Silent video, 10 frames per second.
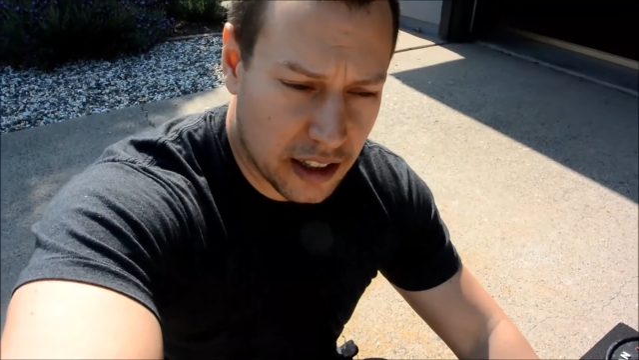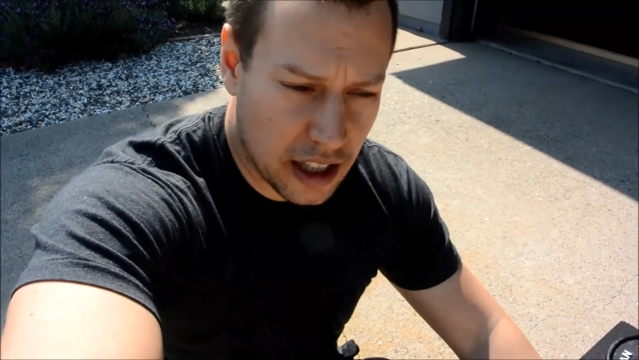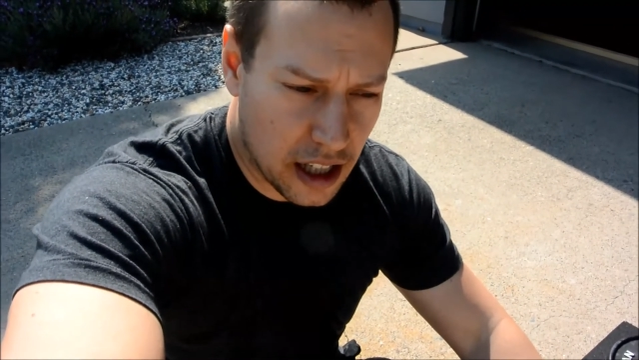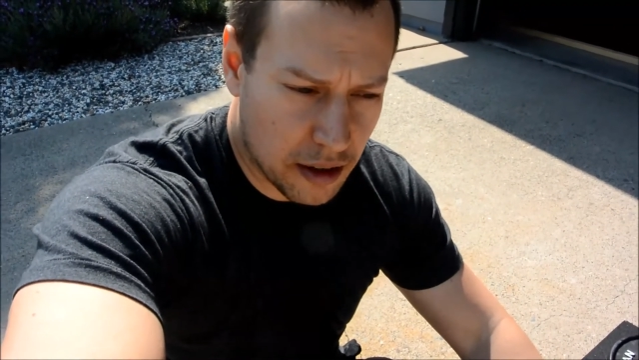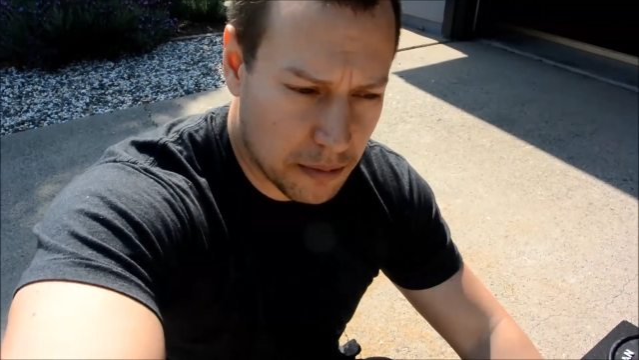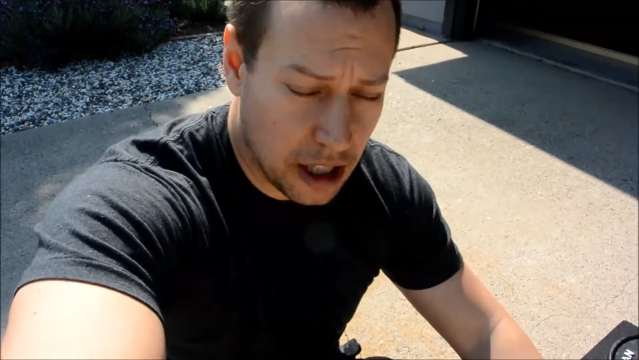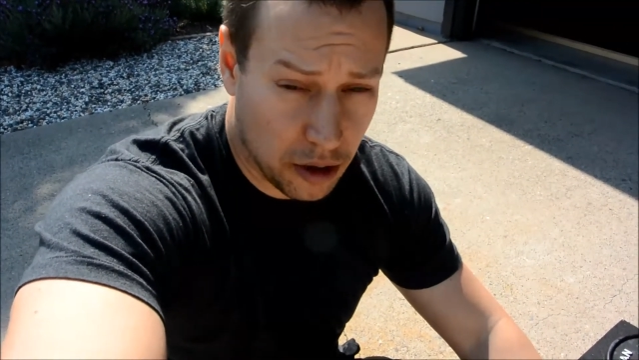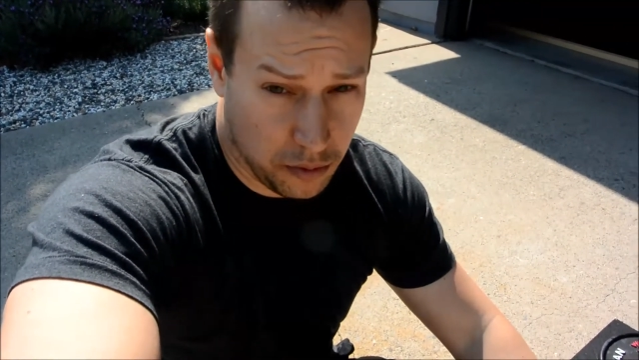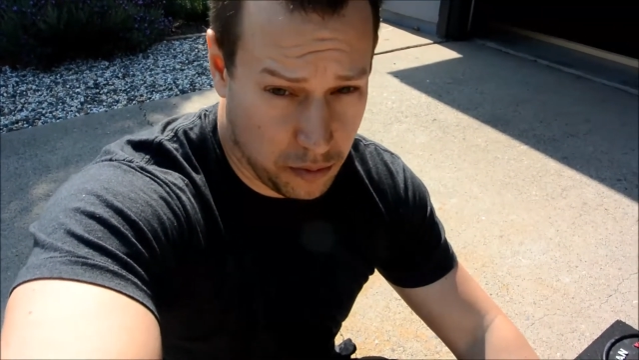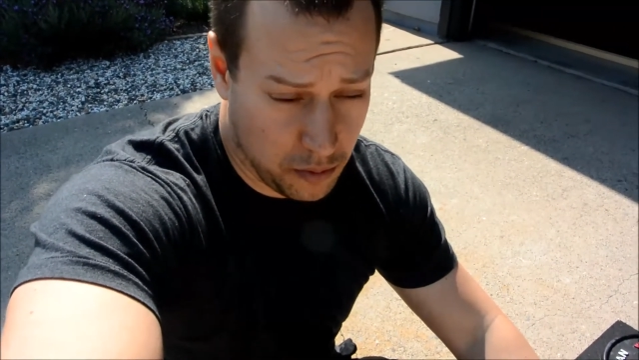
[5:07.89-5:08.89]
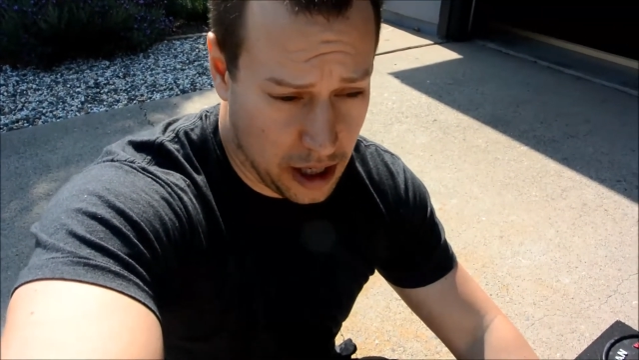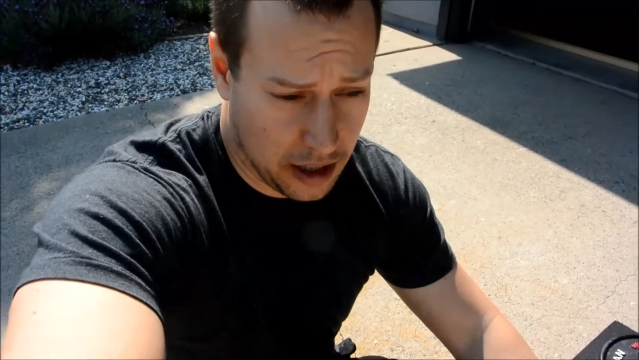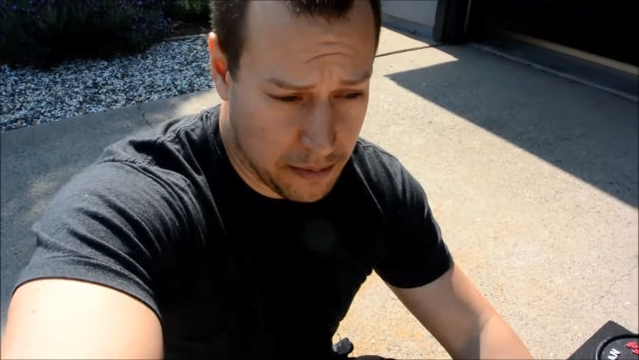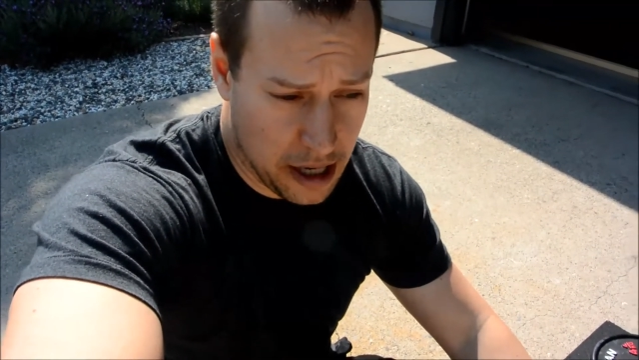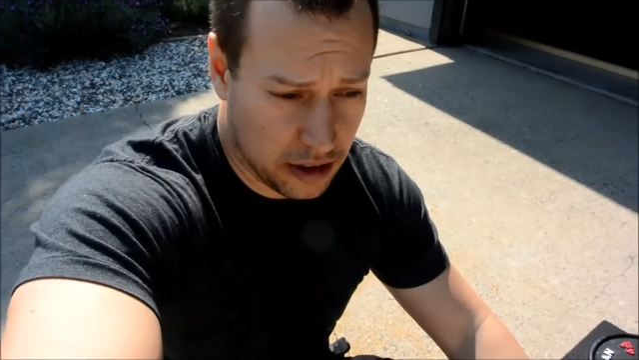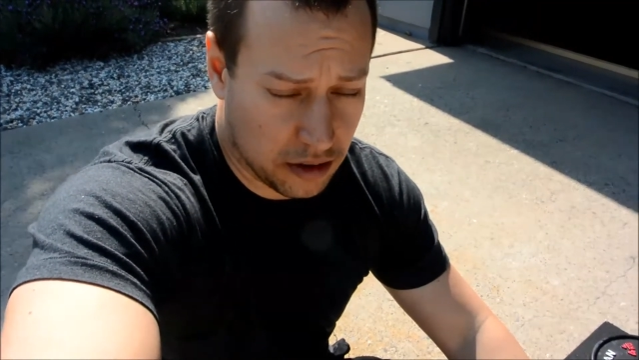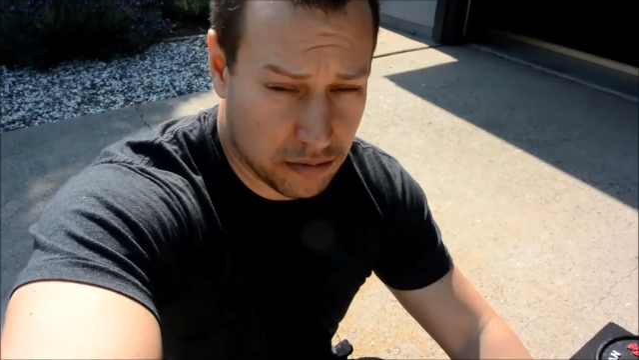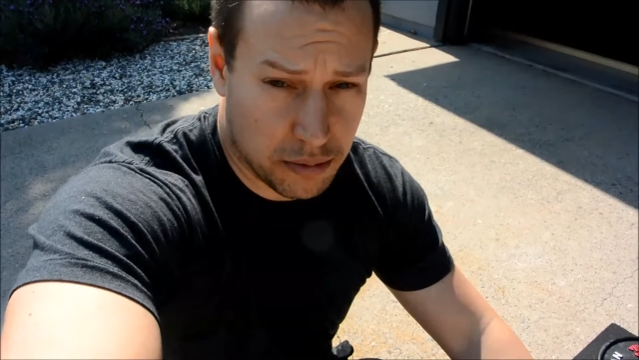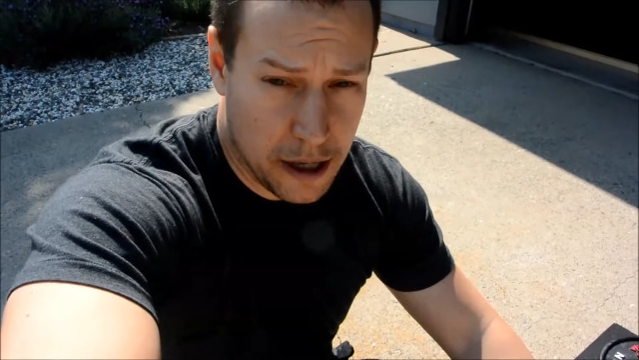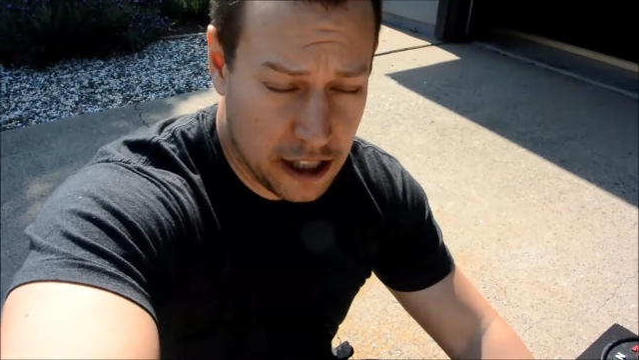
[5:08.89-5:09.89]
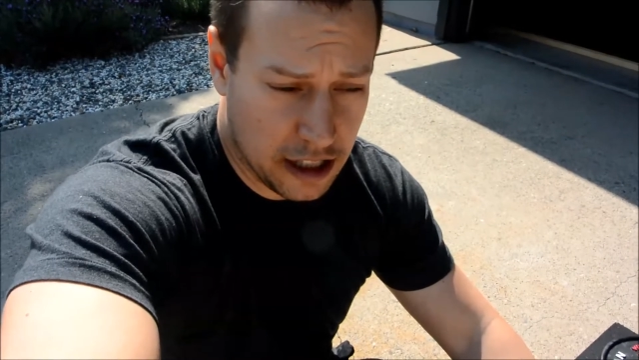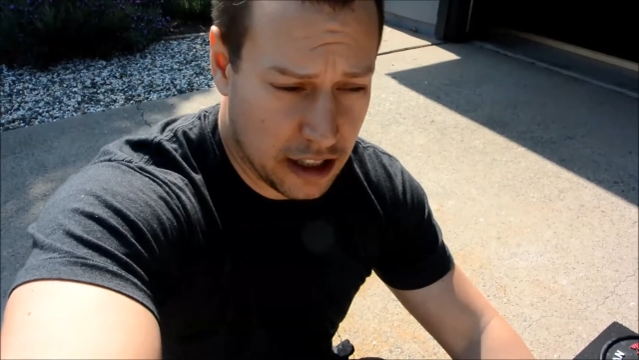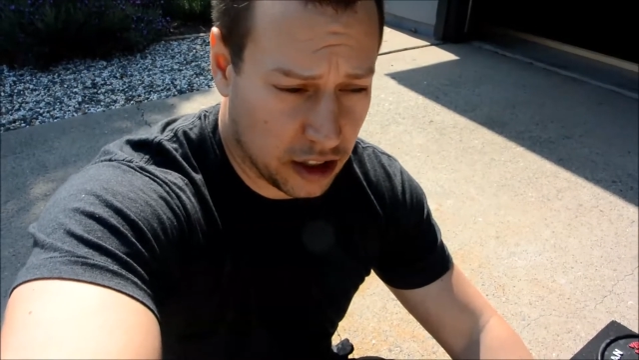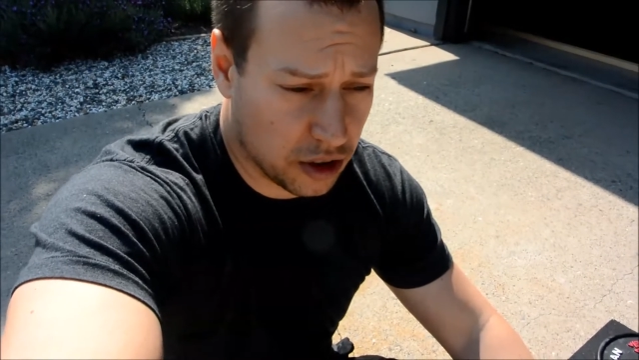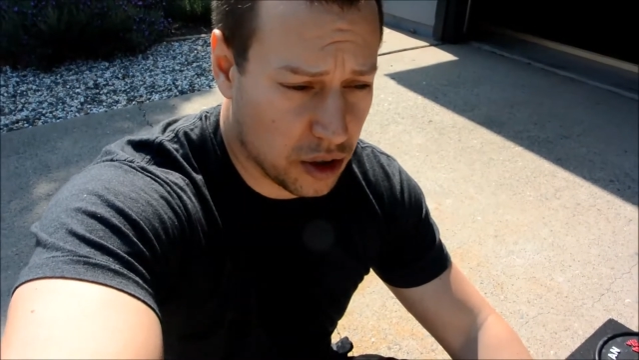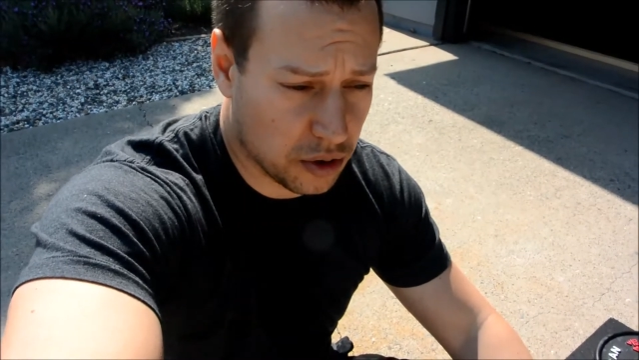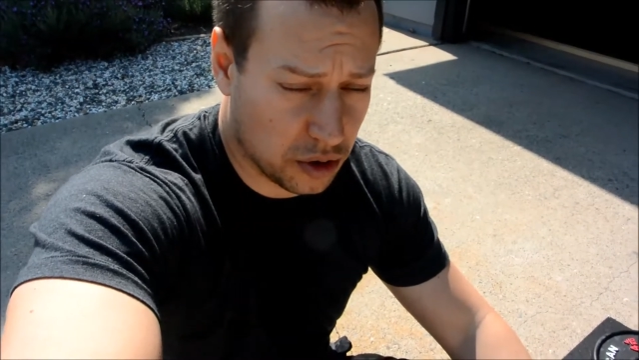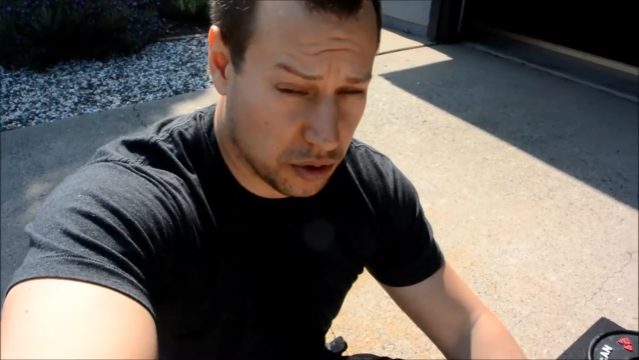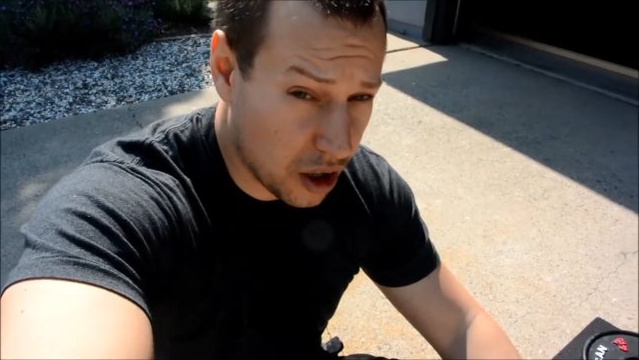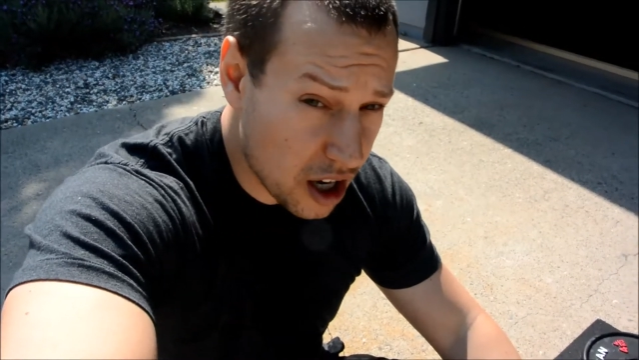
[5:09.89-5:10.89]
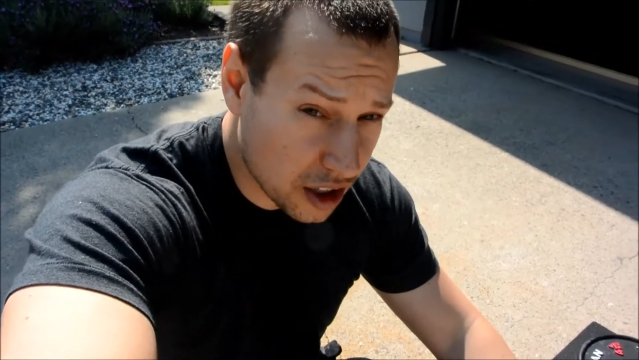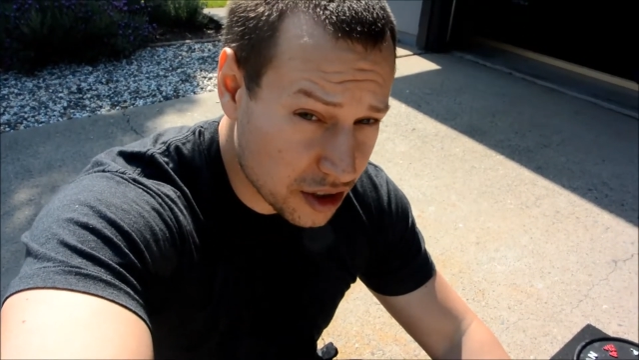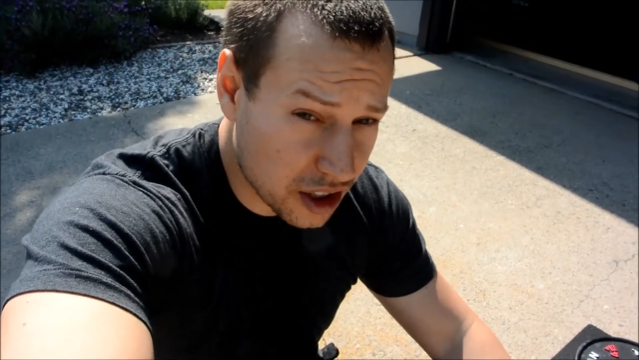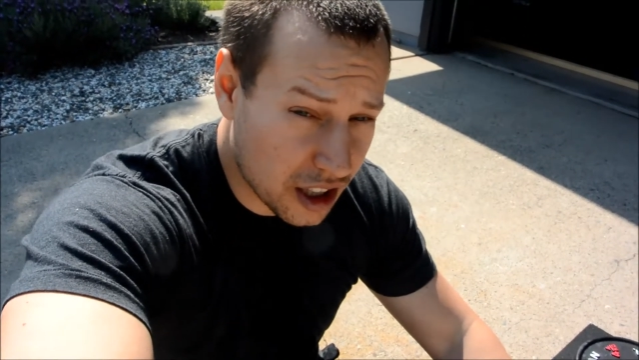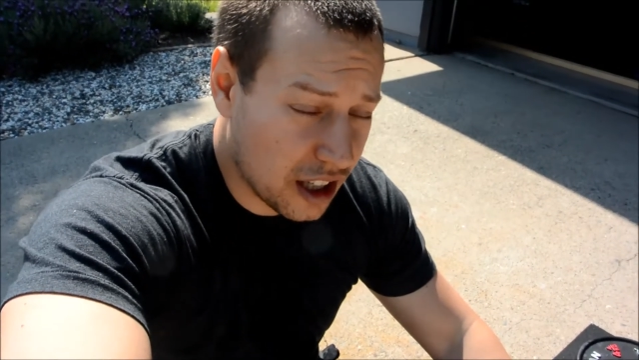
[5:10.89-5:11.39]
I don't recommend painting in a closed garage,